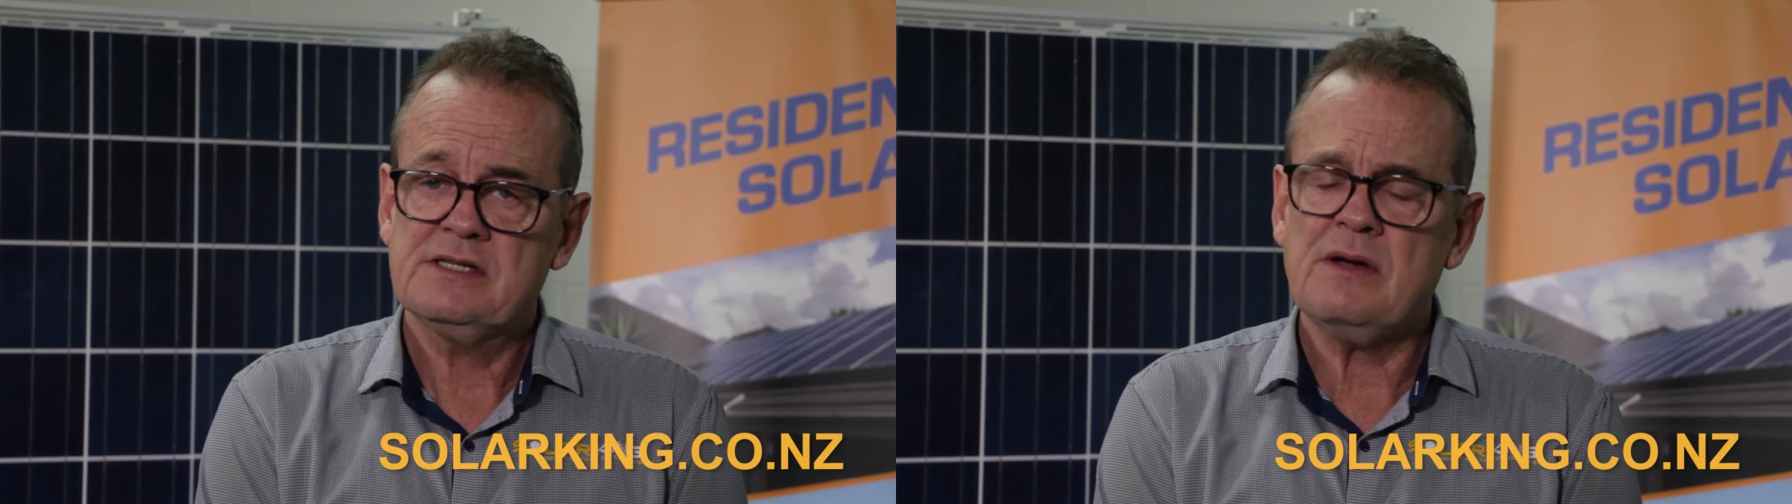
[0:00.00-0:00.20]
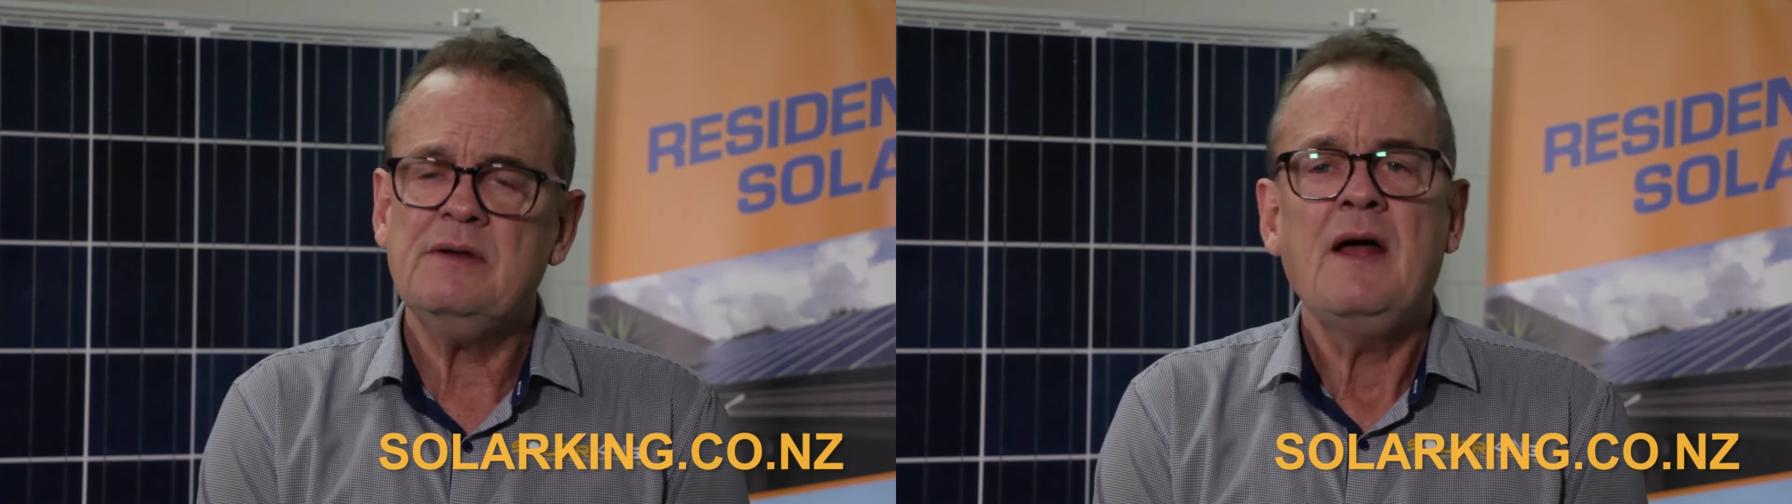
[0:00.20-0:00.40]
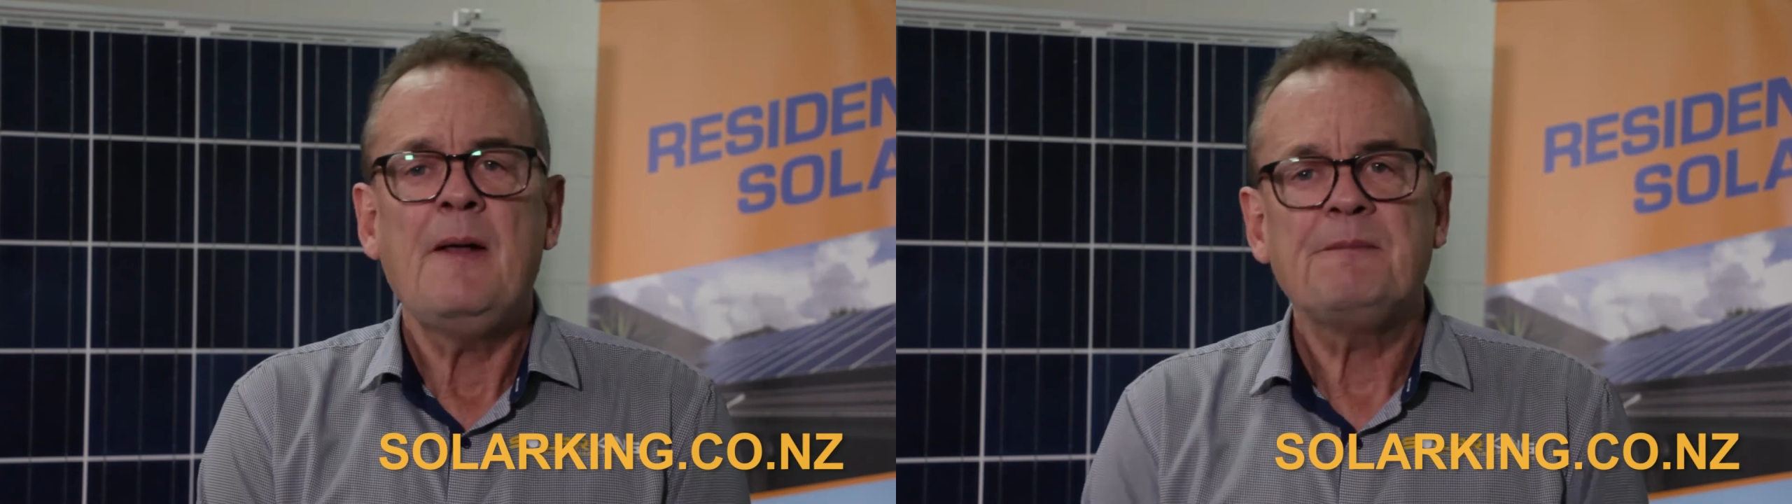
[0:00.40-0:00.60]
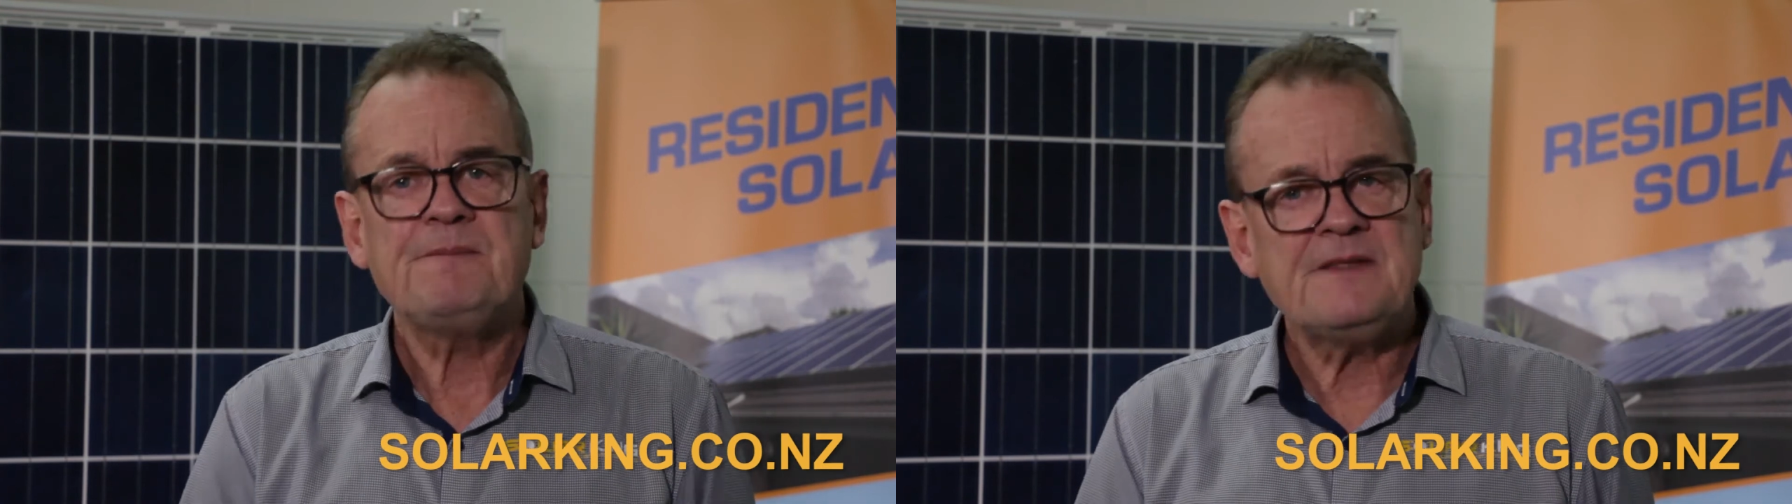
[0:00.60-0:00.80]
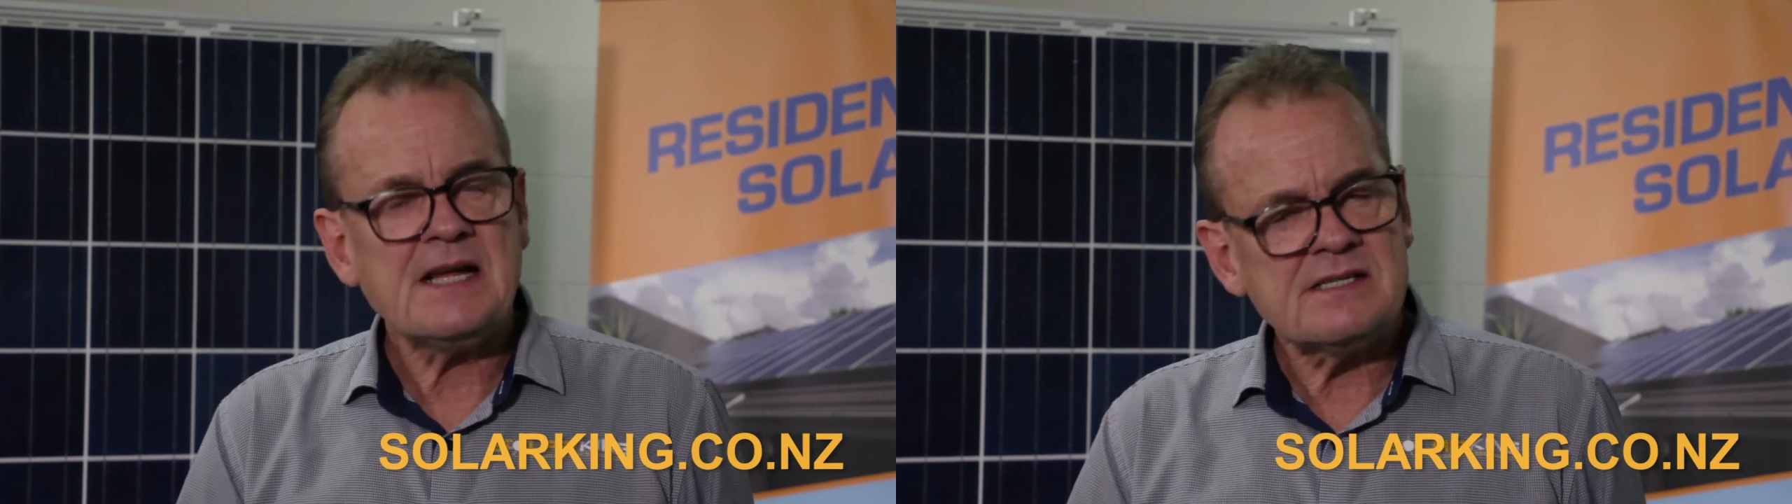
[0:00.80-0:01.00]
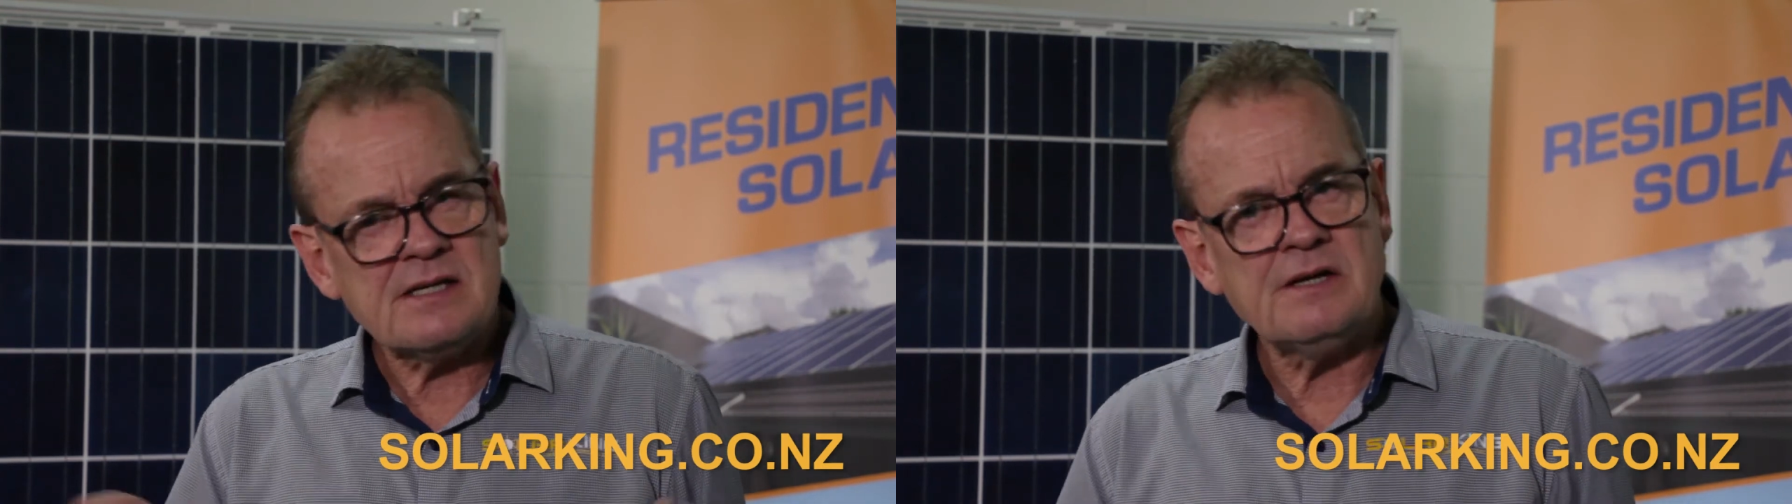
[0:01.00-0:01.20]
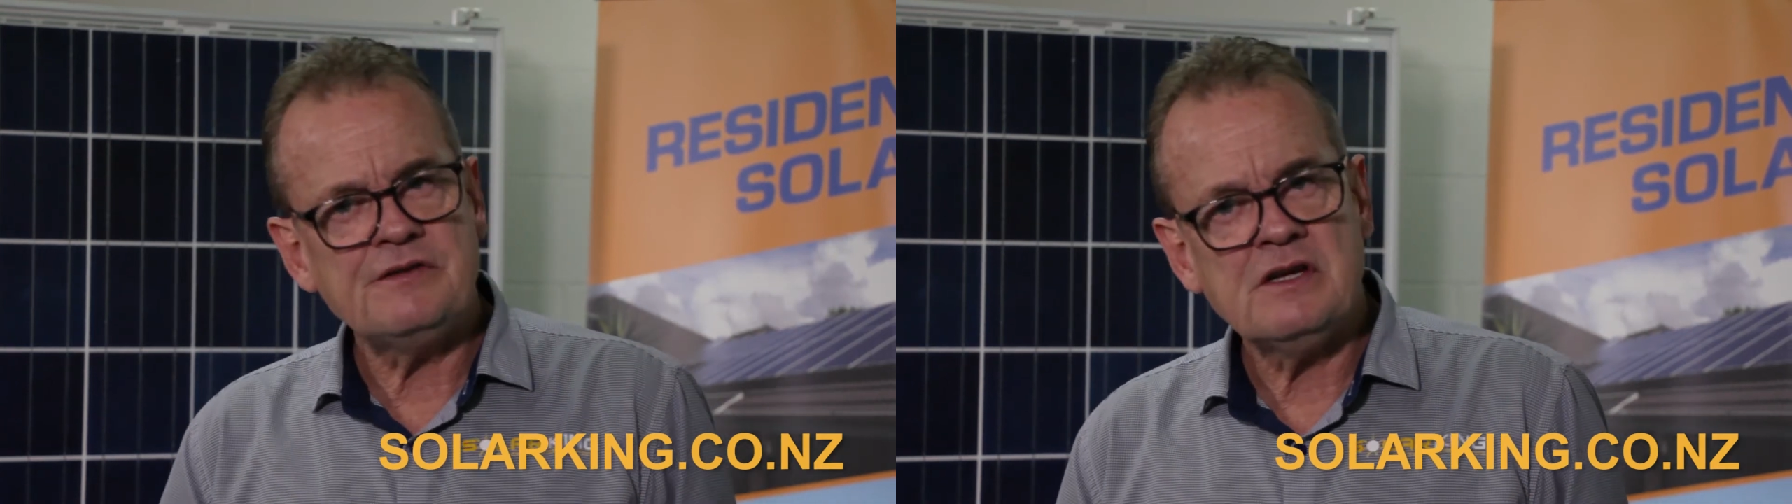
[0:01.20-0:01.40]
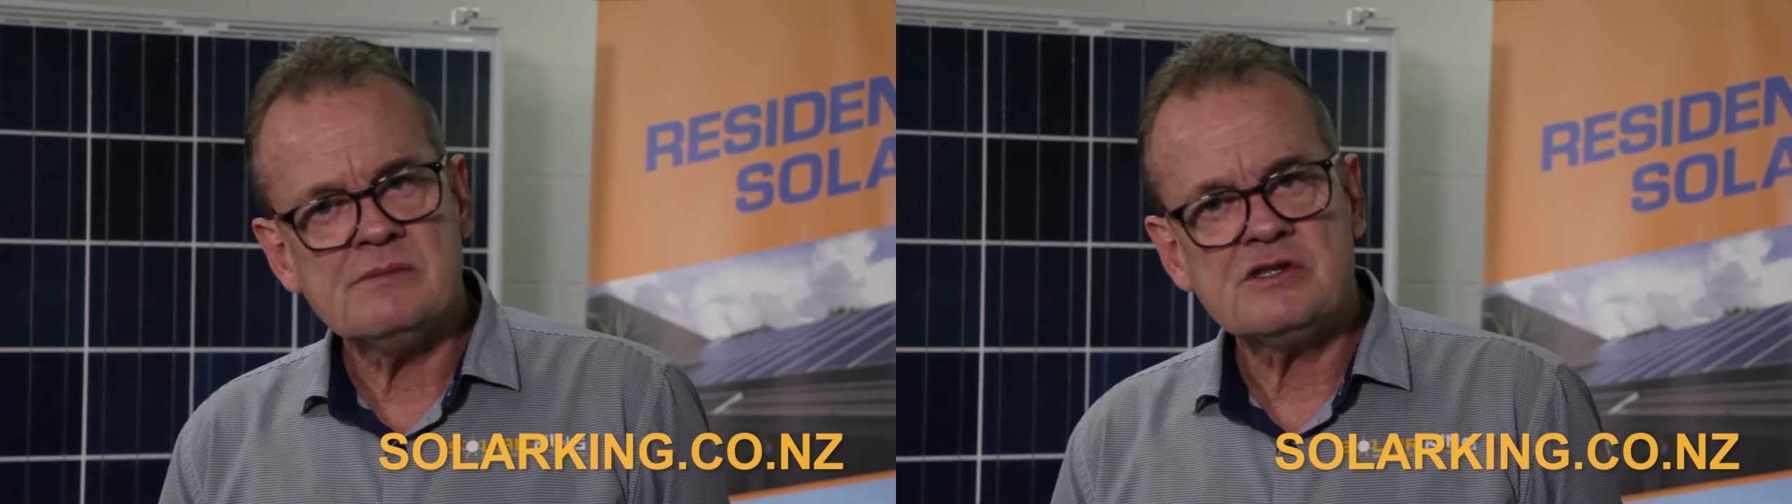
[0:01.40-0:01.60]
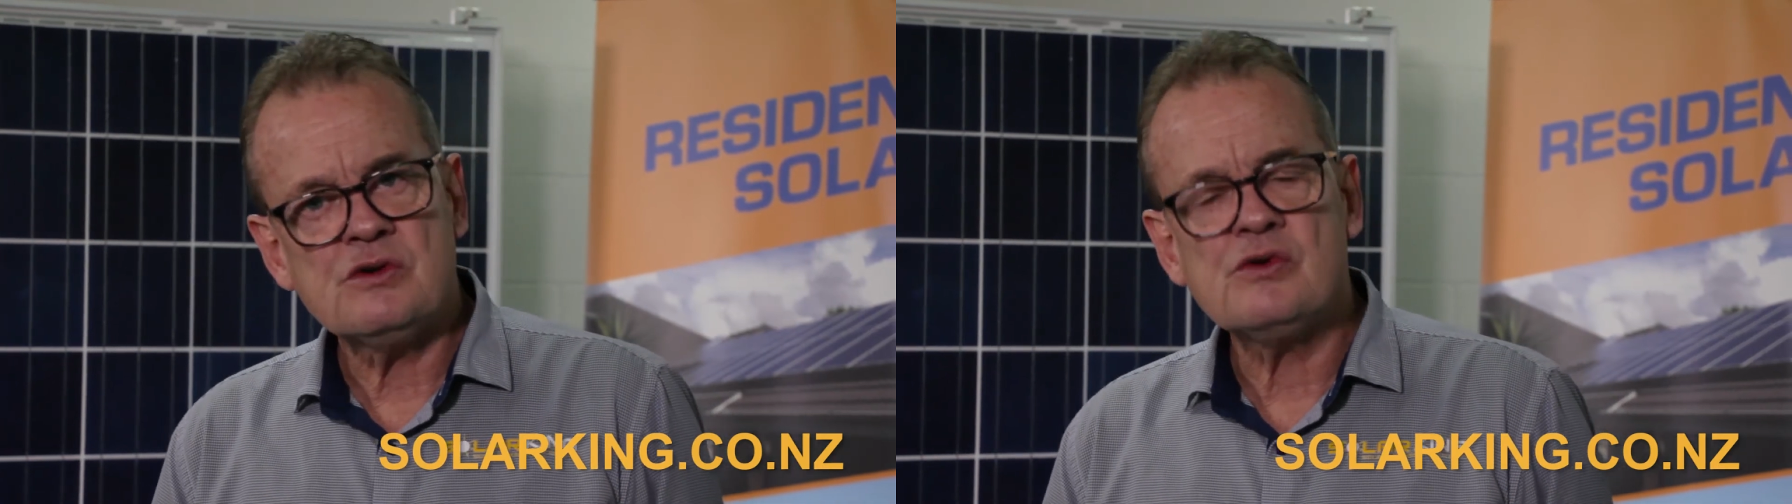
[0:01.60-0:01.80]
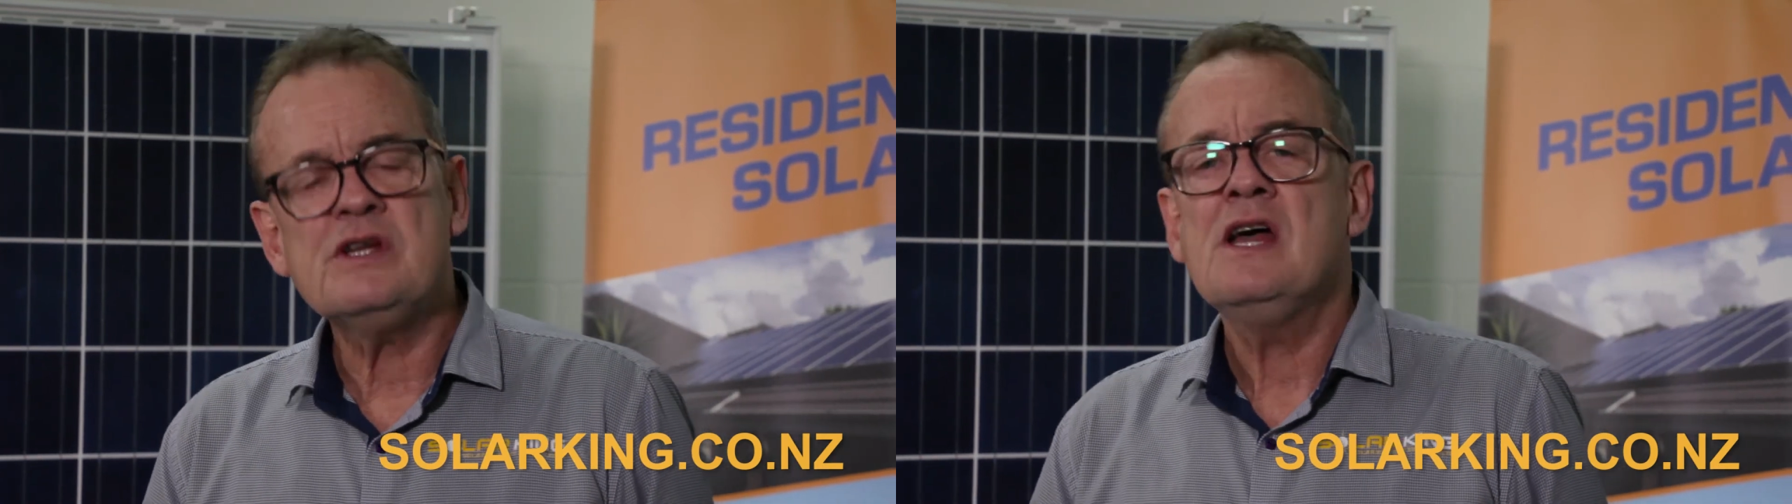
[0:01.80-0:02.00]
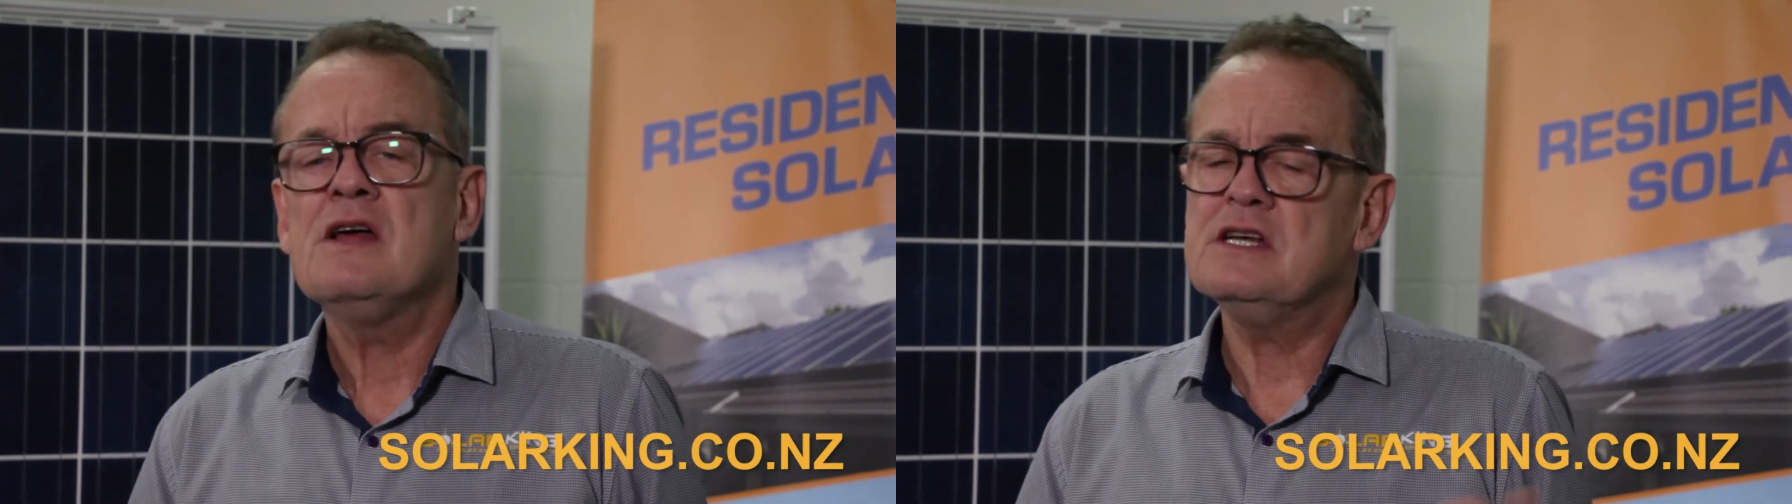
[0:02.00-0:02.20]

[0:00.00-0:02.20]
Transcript: So that's the lithium story.